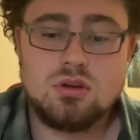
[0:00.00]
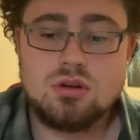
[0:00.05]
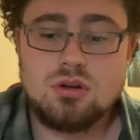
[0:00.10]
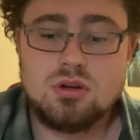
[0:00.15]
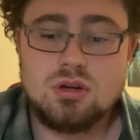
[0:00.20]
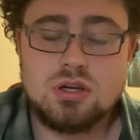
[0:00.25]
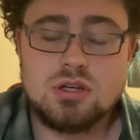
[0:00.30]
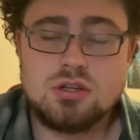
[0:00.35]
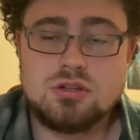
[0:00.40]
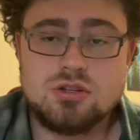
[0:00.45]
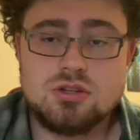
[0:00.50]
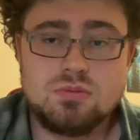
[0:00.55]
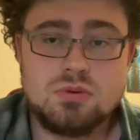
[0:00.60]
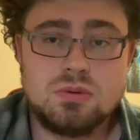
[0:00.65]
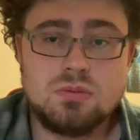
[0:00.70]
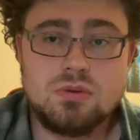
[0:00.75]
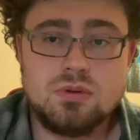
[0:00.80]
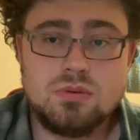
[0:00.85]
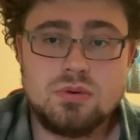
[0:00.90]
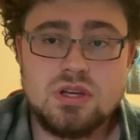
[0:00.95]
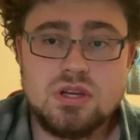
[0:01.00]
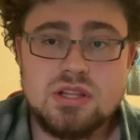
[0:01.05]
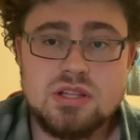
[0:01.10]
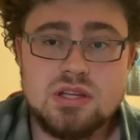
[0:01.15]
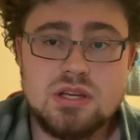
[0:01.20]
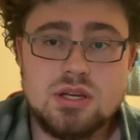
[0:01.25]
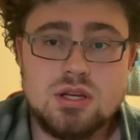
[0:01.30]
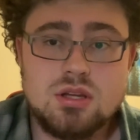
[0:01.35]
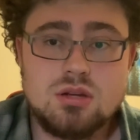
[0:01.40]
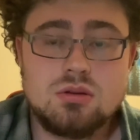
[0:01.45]
I could show people the way
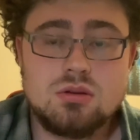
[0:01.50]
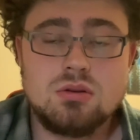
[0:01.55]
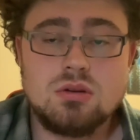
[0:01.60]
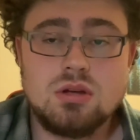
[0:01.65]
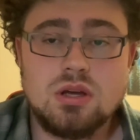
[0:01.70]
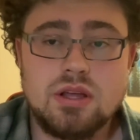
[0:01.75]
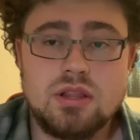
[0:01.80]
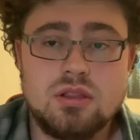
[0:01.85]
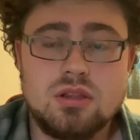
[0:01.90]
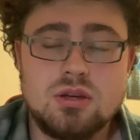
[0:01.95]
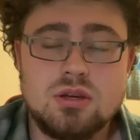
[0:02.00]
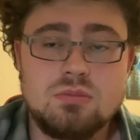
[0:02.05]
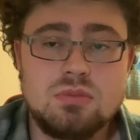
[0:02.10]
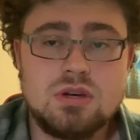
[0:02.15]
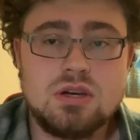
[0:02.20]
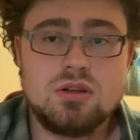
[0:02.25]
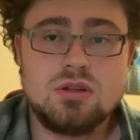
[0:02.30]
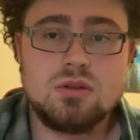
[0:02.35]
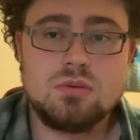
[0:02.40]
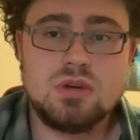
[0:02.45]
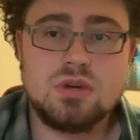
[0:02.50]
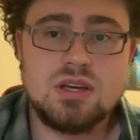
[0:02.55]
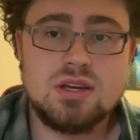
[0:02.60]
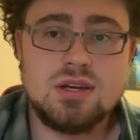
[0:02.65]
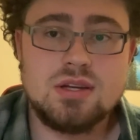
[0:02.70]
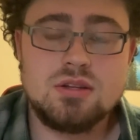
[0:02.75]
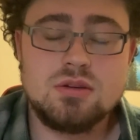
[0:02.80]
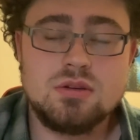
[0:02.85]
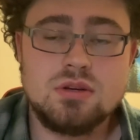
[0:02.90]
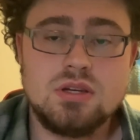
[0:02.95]
that I think about it, the way I
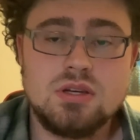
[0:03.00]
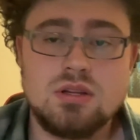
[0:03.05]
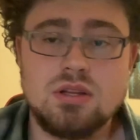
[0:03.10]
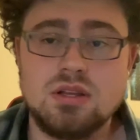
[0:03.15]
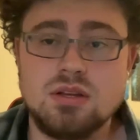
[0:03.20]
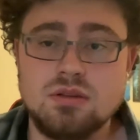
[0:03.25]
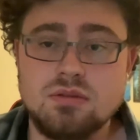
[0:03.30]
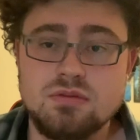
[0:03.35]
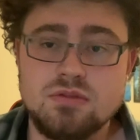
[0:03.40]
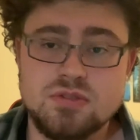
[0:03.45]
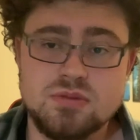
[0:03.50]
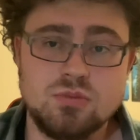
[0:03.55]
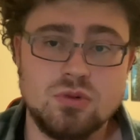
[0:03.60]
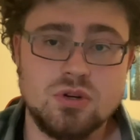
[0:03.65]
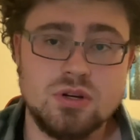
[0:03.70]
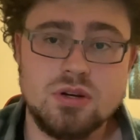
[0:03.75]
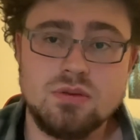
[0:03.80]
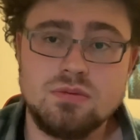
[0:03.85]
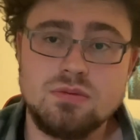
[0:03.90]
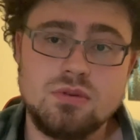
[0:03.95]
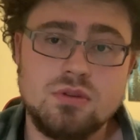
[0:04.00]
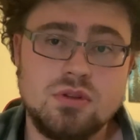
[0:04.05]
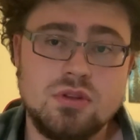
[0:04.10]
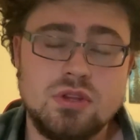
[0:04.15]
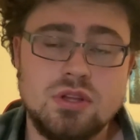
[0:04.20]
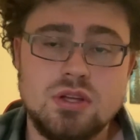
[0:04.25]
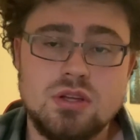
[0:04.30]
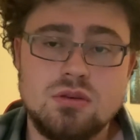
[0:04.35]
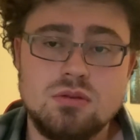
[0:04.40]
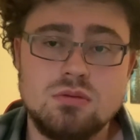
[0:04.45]
do it, and if it's more helpful,
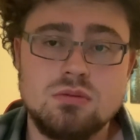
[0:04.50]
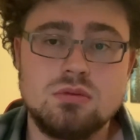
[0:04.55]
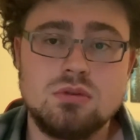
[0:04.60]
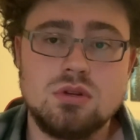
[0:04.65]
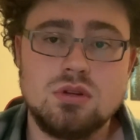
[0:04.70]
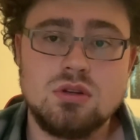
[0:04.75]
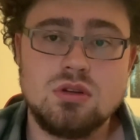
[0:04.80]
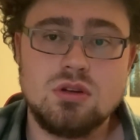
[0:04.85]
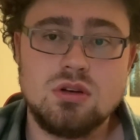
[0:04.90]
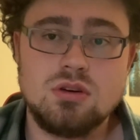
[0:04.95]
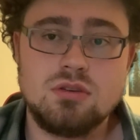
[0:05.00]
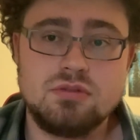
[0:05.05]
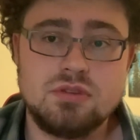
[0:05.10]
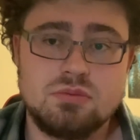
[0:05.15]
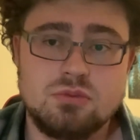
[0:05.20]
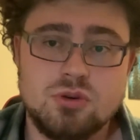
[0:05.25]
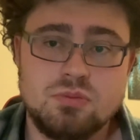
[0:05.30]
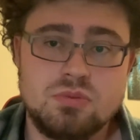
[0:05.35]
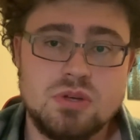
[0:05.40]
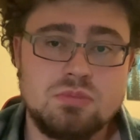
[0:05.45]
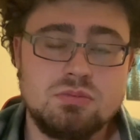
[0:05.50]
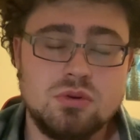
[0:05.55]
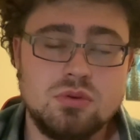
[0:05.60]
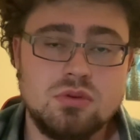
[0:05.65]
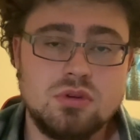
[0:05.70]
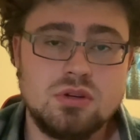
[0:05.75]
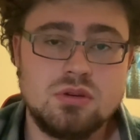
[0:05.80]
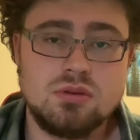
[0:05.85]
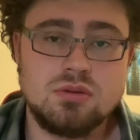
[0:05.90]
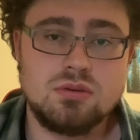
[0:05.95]
then hopefully more people
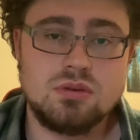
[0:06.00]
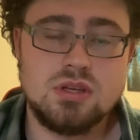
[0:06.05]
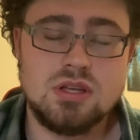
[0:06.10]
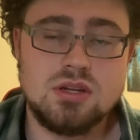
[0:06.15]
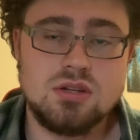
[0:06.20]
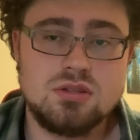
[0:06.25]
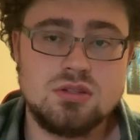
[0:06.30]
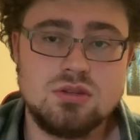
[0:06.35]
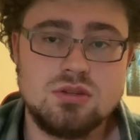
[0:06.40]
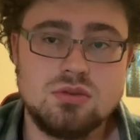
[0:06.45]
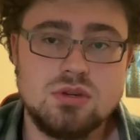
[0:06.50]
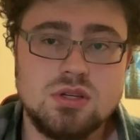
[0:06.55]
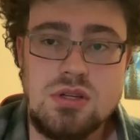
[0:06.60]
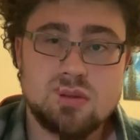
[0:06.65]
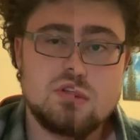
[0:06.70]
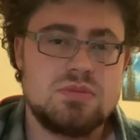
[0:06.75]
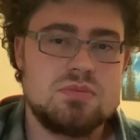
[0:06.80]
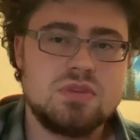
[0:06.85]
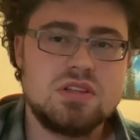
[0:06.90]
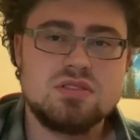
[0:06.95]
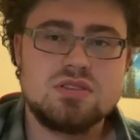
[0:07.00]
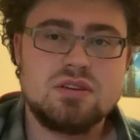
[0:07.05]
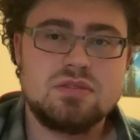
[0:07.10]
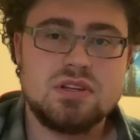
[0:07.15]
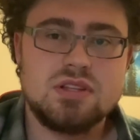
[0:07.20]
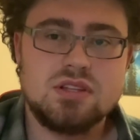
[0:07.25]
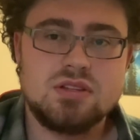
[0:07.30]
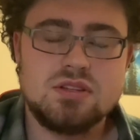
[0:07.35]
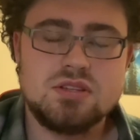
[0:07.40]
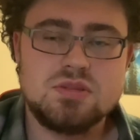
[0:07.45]
will get into it. So this means
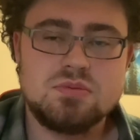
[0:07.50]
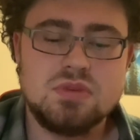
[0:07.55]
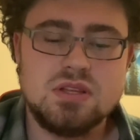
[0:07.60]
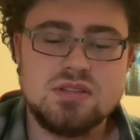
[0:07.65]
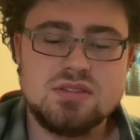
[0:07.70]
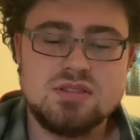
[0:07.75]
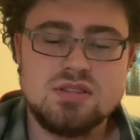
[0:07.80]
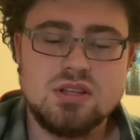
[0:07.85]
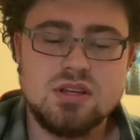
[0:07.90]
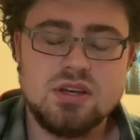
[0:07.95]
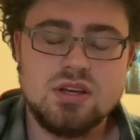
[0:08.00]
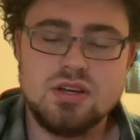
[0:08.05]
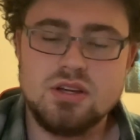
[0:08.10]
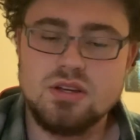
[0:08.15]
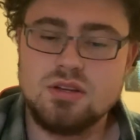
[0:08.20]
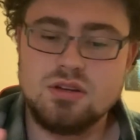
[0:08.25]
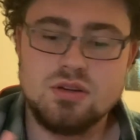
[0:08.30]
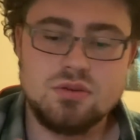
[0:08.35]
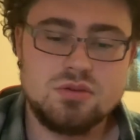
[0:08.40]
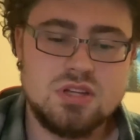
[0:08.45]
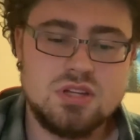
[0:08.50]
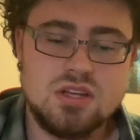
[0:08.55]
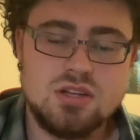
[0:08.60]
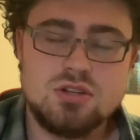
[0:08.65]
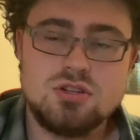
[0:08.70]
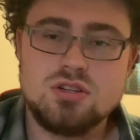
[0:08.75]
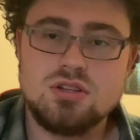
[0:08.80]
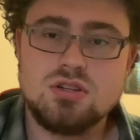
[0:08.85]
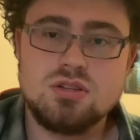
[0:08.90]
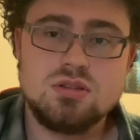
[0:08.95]
everything. This means the
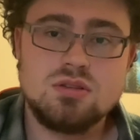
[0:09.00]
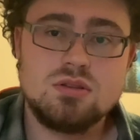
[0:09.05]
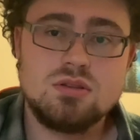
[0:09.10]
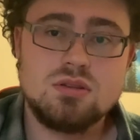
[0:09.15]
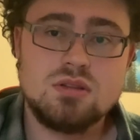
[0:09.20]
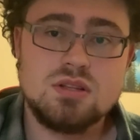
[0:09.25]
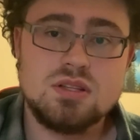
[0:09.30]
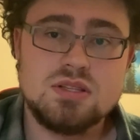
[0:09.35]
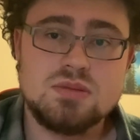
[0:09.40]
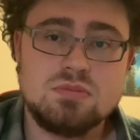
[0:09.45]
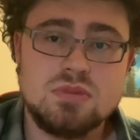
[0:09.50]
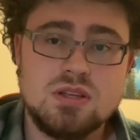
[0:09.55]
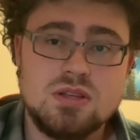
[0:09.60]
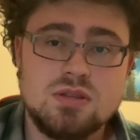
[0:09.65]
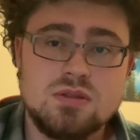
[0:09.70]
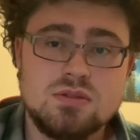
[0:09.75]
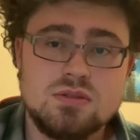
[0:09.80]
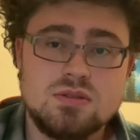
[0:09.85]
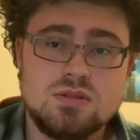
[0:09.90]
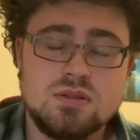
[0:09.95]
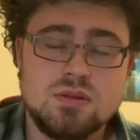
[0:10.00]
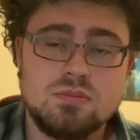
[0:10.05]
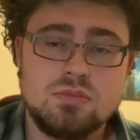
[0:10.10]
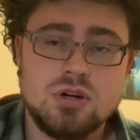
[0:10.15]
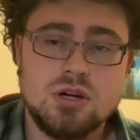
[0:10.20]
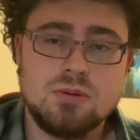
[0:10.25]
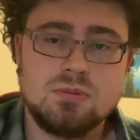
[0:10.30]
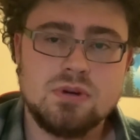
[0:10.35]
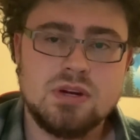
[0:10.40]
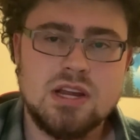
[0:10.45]
notation, this means the
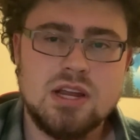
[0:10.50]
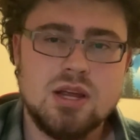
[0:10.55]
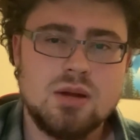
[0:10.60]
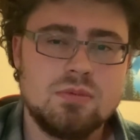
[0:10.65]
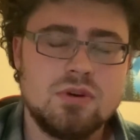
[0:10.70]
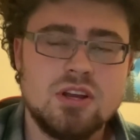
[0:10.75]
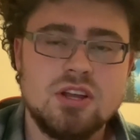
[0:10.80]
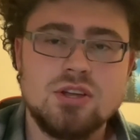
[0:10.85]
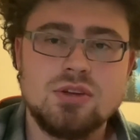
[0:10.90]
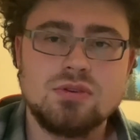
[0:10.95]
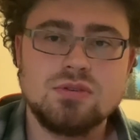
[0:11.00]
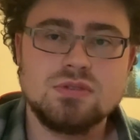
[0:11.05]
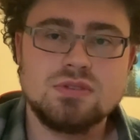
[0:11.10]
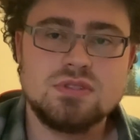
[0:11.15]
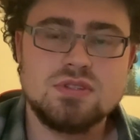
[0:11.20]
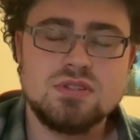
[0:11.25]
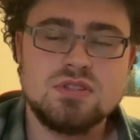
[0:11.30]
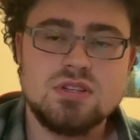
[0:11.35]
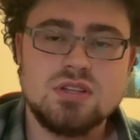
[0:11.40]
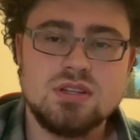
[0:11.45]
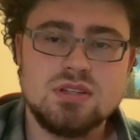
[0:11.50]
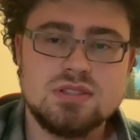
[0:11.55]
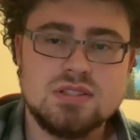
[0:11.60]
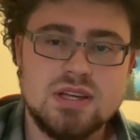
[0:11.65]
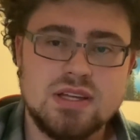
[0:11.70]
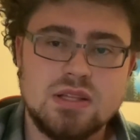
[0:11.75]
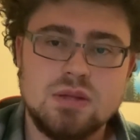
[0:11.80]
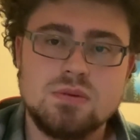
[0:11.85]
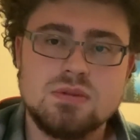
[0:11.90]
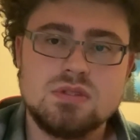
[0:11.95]
proper camera angles to see
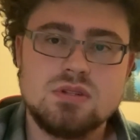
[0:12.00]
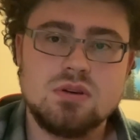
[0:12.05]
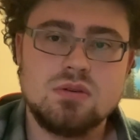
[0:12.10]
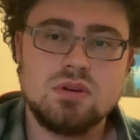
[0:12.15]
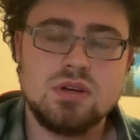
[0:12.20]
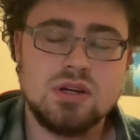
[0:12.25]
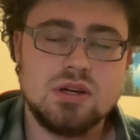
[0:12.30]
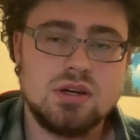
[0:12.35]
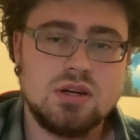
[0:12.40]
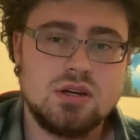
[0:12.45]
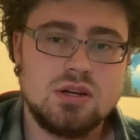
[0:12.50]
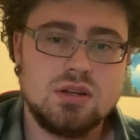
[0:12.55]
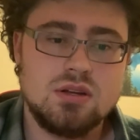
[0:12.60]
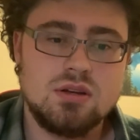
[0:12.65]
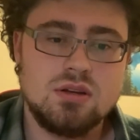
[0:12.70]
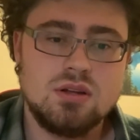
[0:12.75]
exactly what's going on,